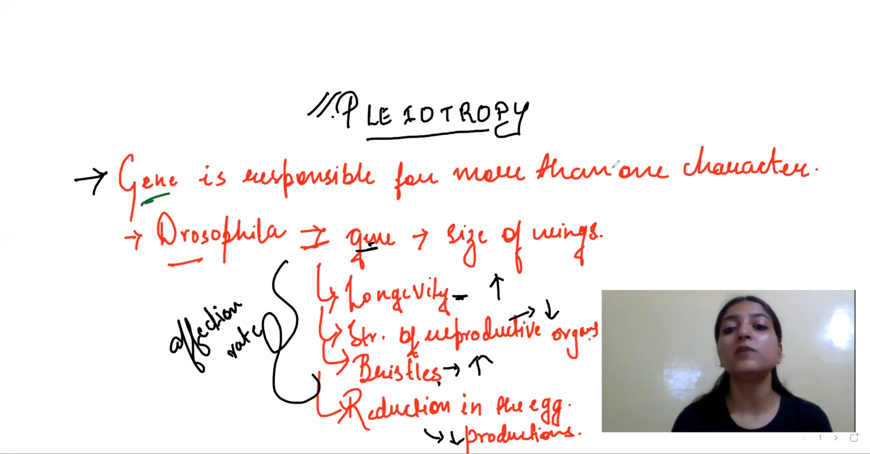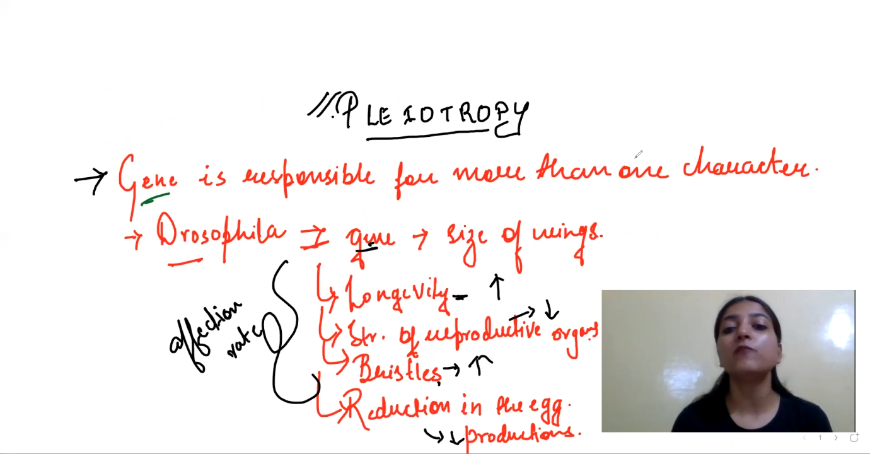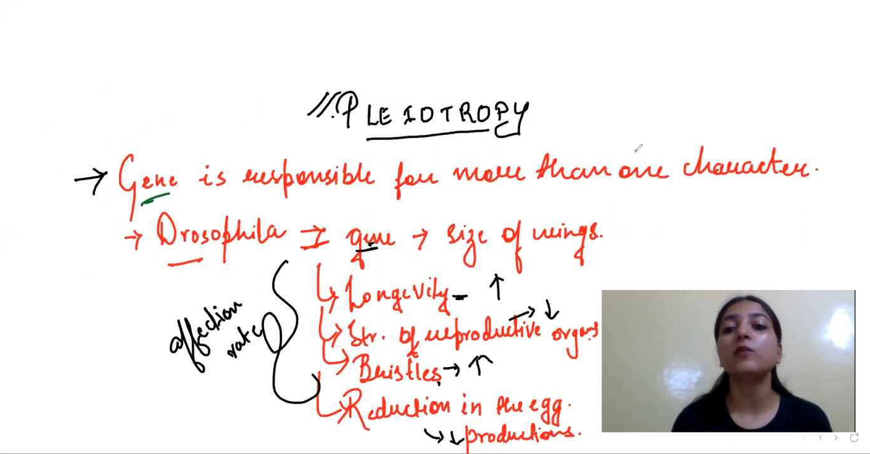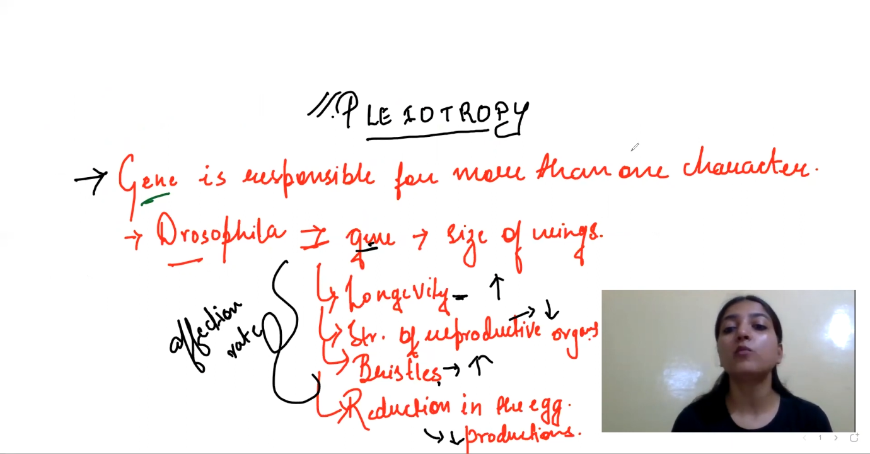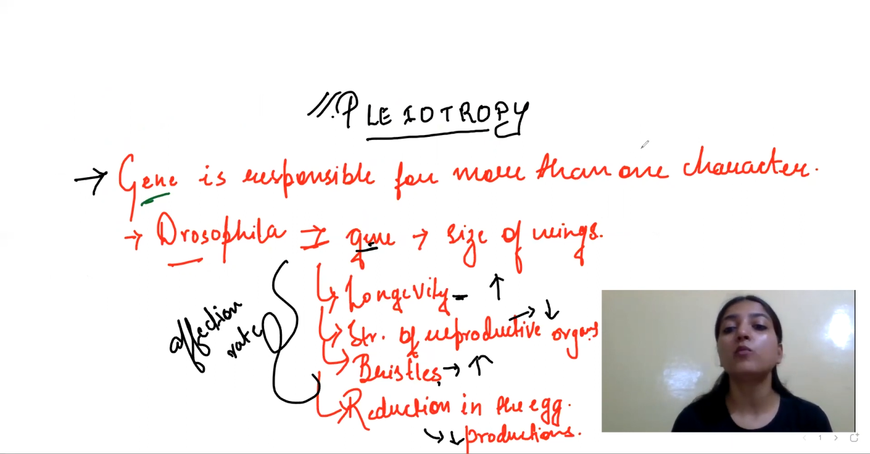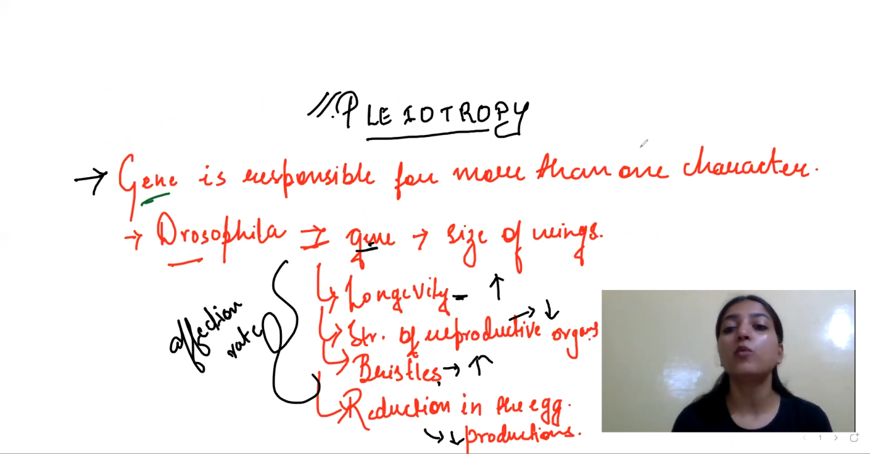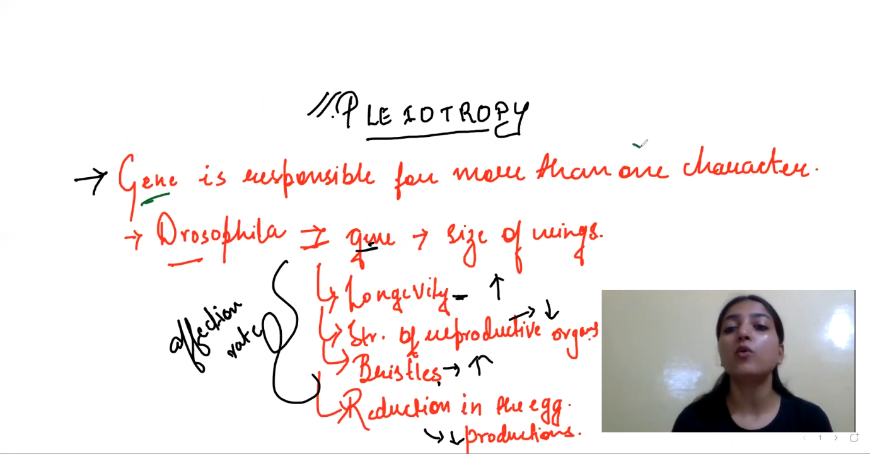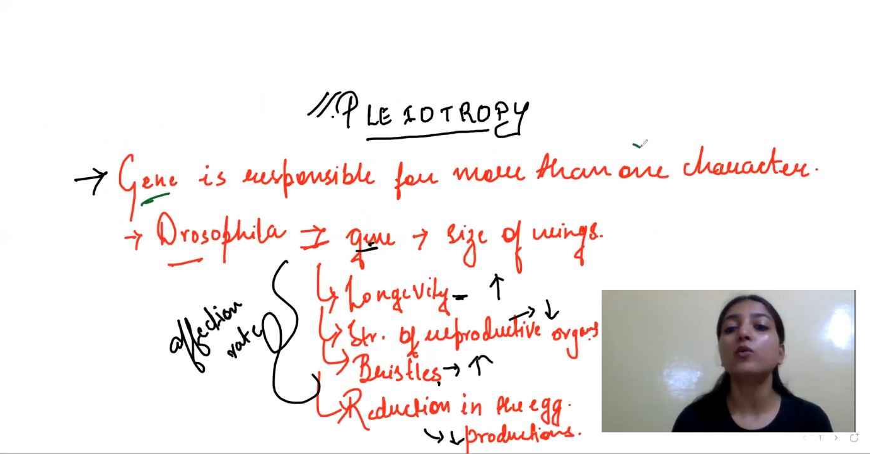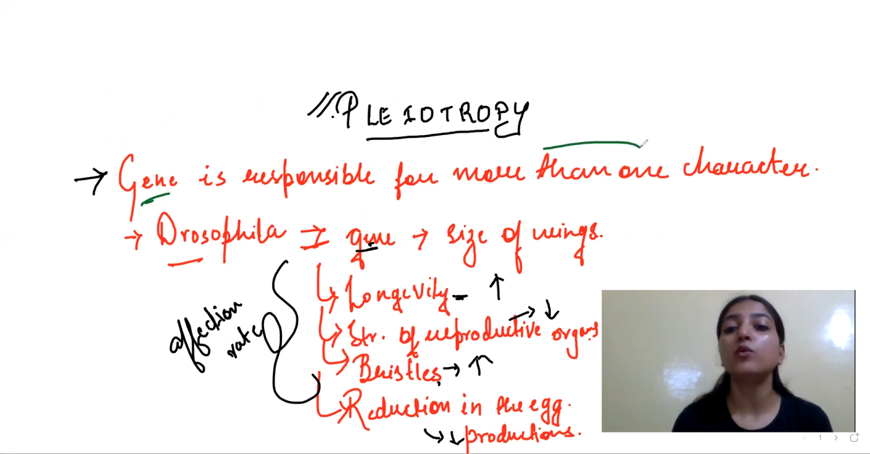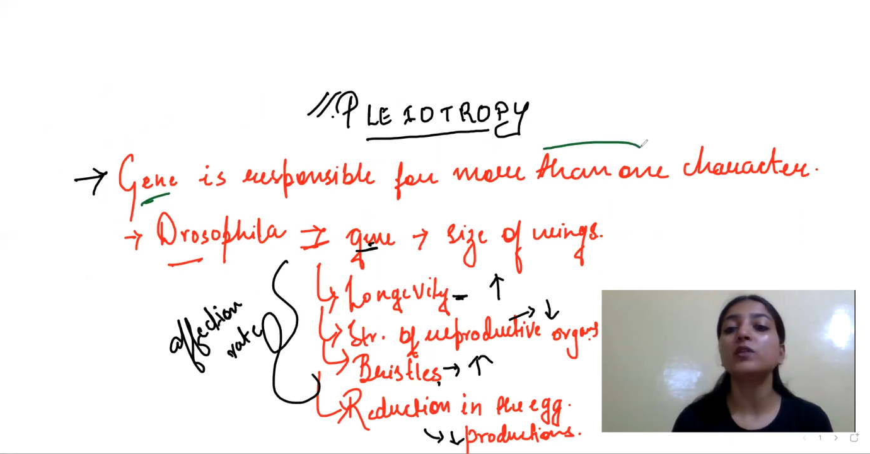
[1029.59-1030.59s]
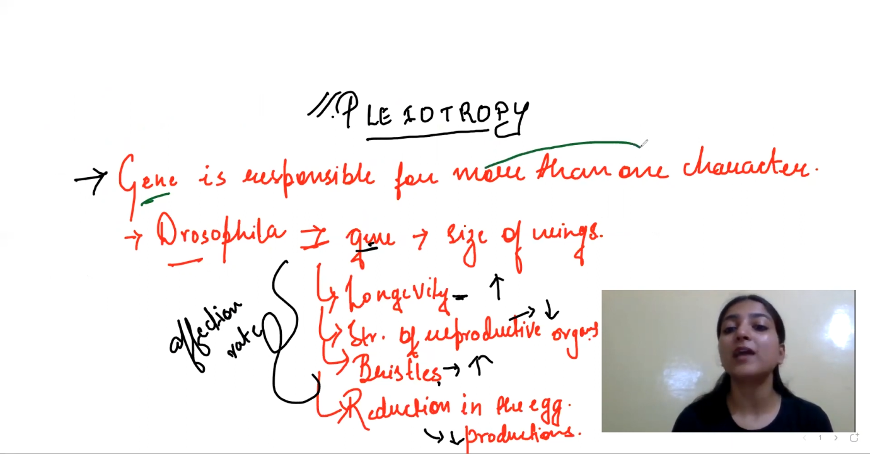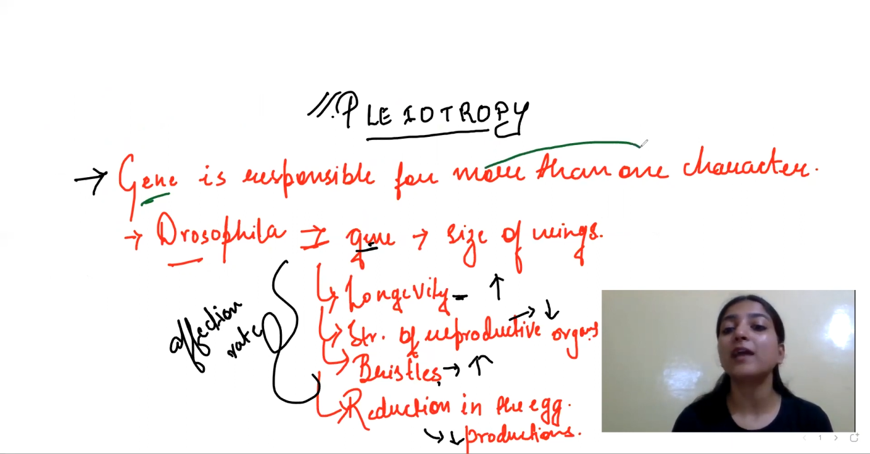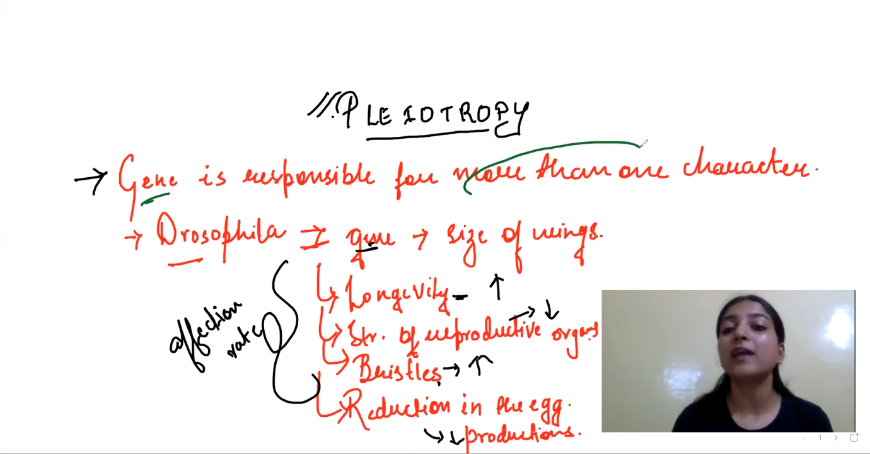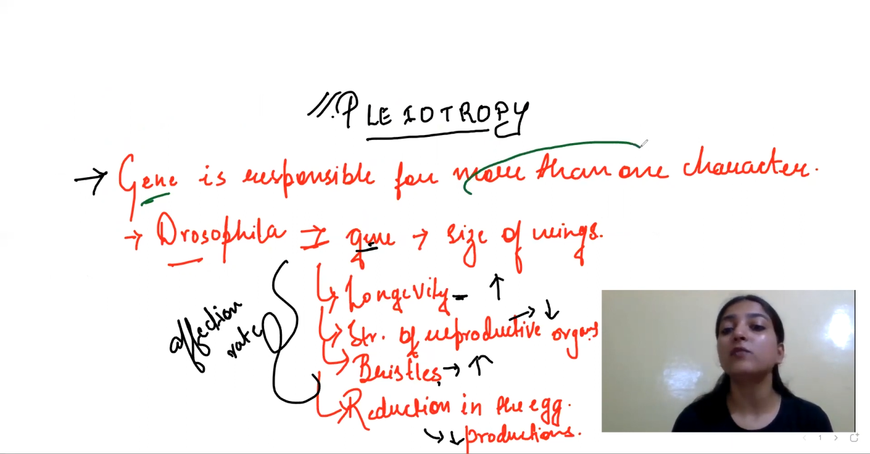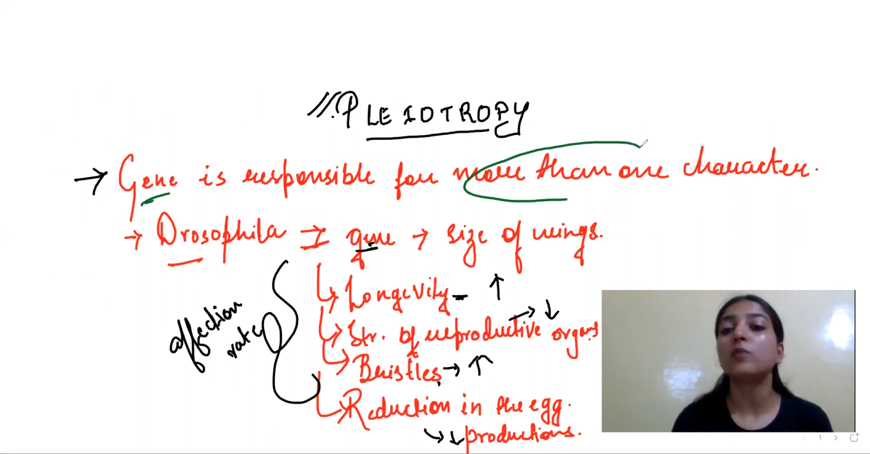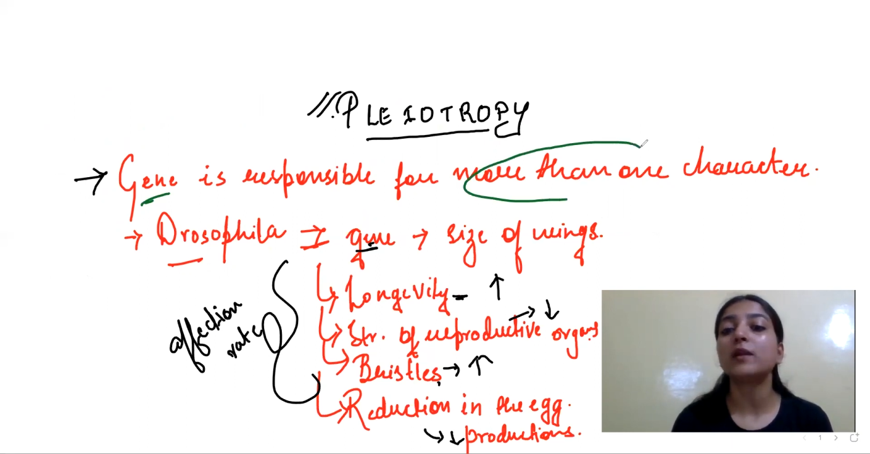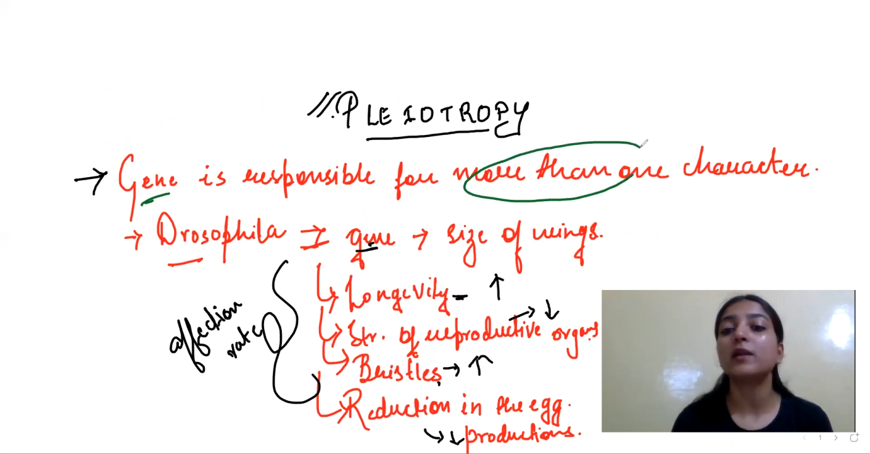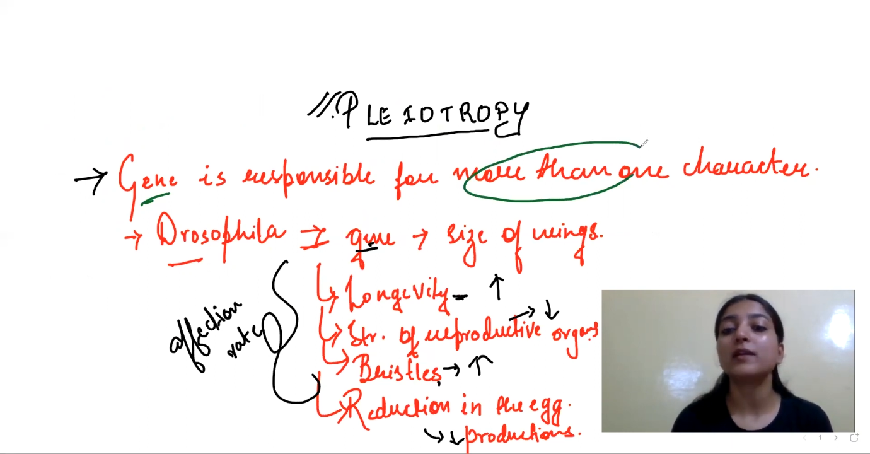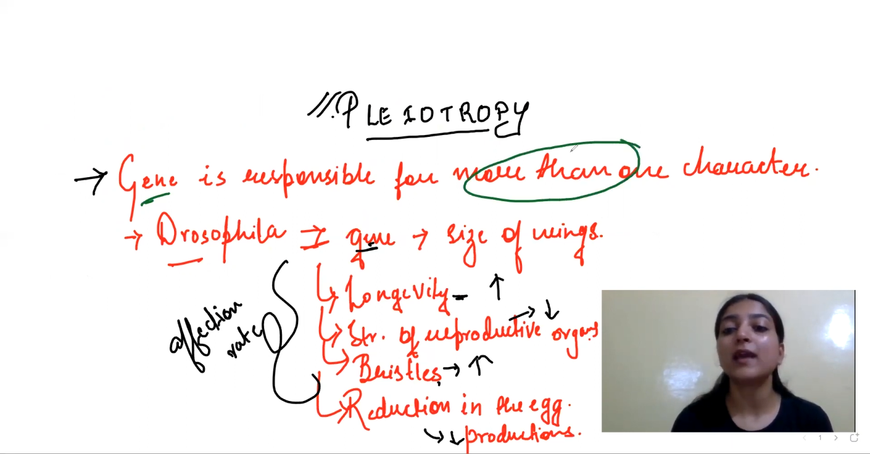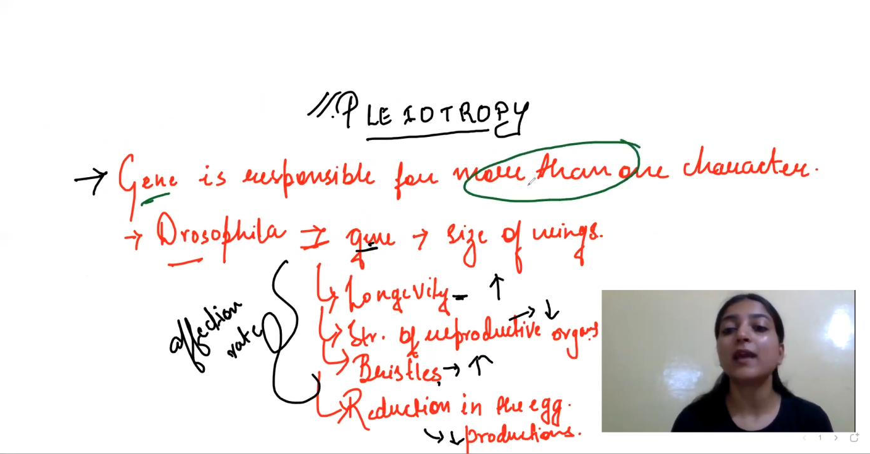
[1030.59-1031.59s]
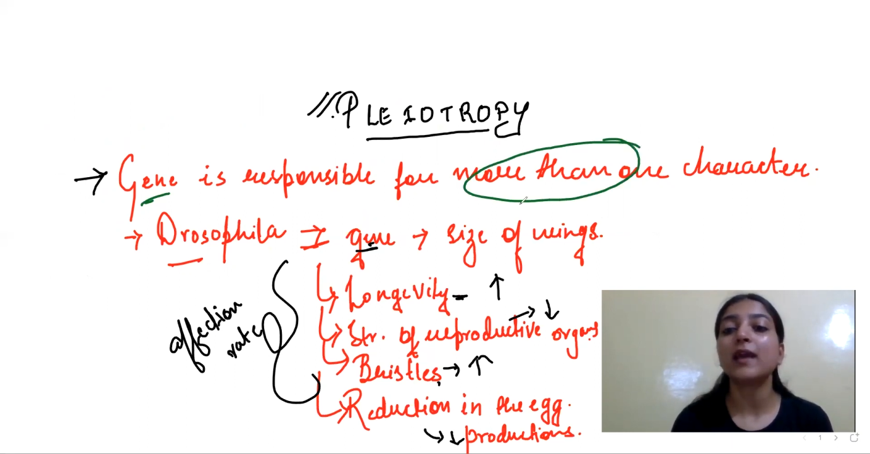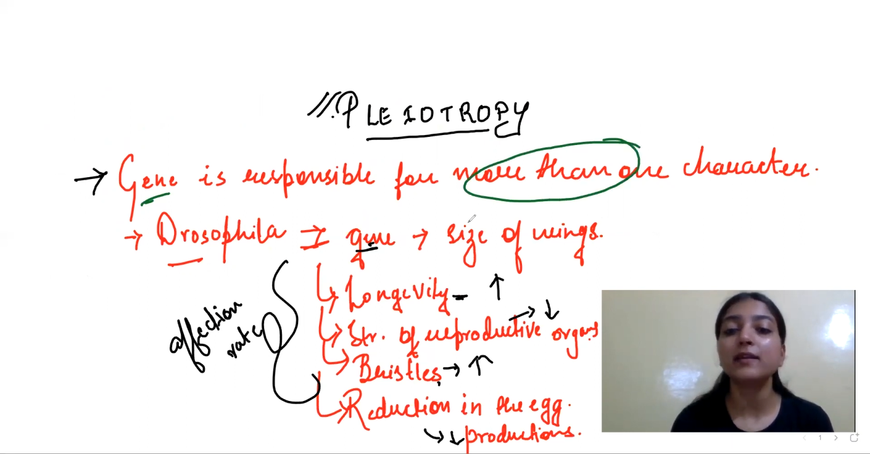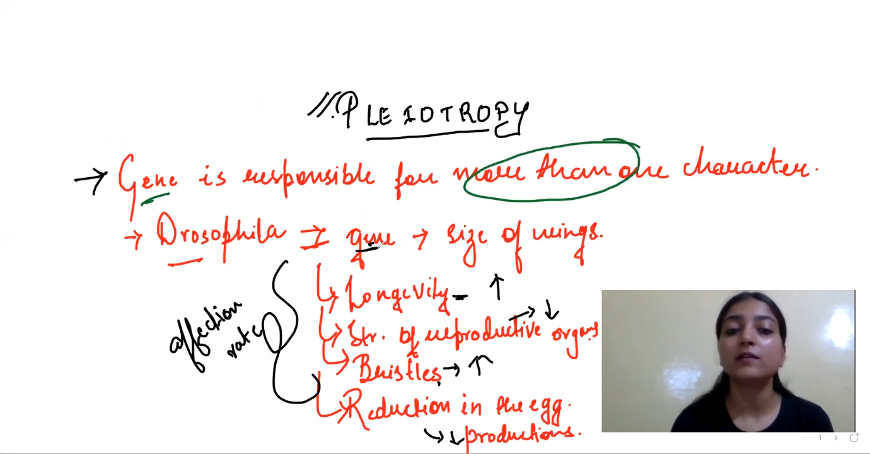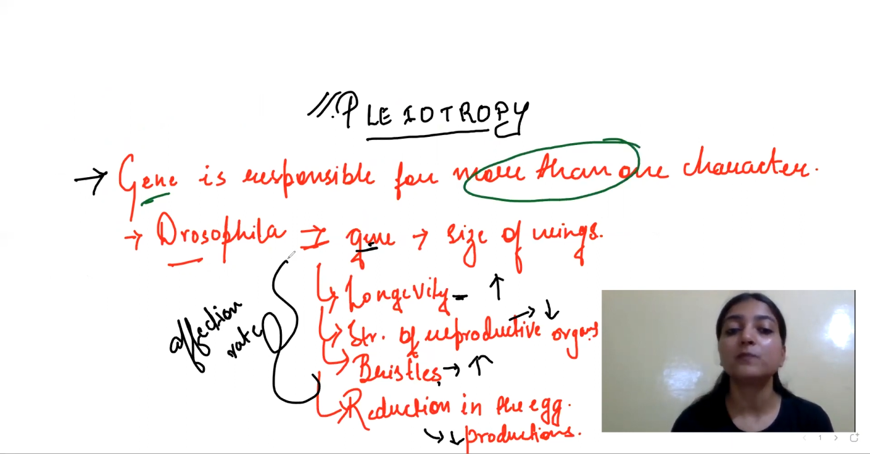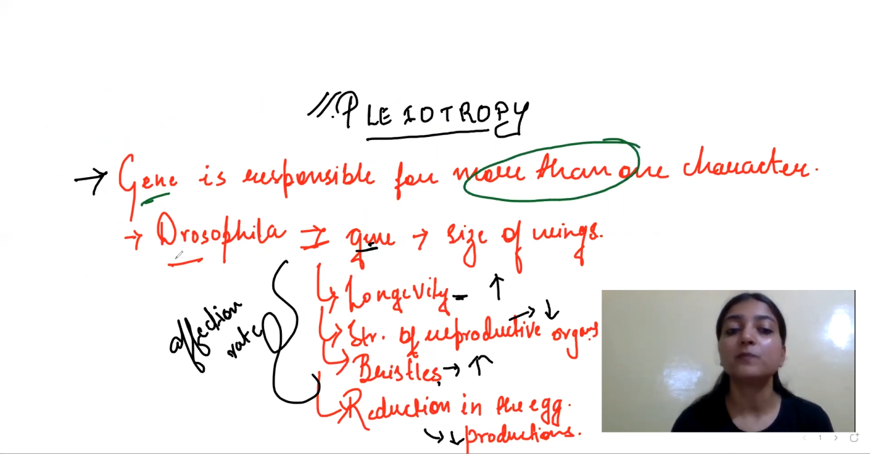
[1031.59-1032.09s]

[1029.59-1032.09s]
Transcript: for more than one character.